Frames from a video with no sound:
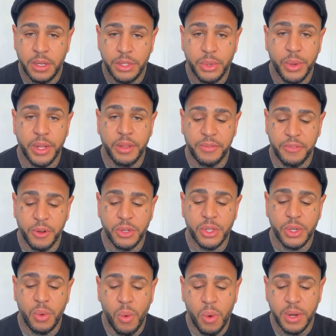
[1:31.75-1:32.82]
During the
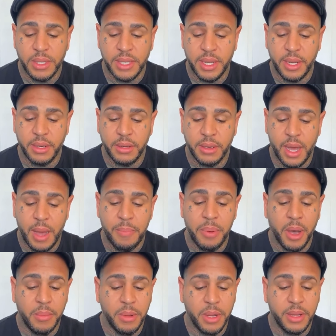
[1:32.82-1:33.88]
first quarantine, I
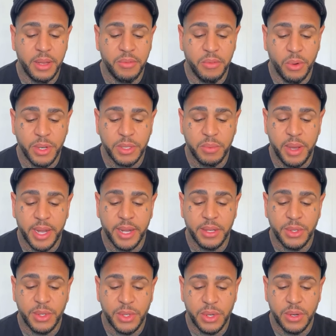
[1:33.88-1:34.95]
publicly voiced my
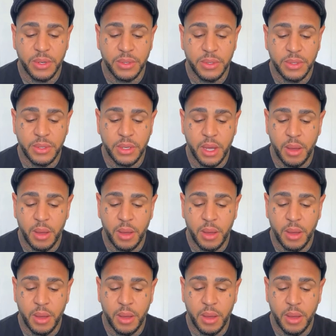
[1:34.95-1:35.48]
concerns